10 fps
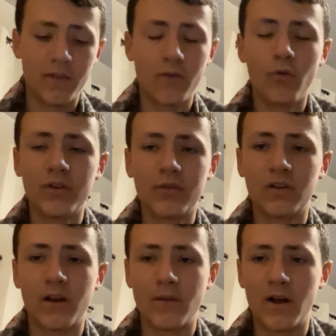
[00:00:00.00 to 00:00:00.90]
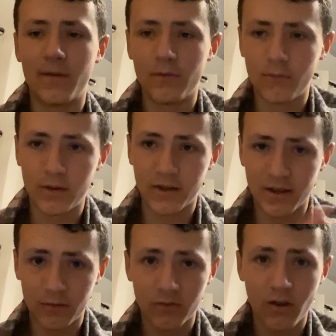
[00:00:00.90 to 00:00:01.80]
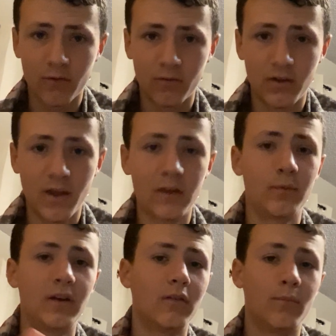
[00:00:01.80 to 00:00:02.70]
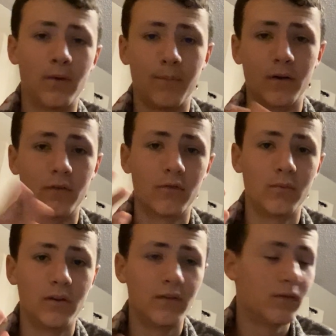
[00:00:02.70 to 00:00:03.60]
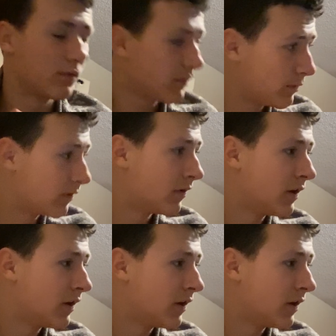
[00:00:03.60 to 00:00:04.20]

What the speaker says: the only reason I'm not doing exercises yet is because my parents would be sleeping,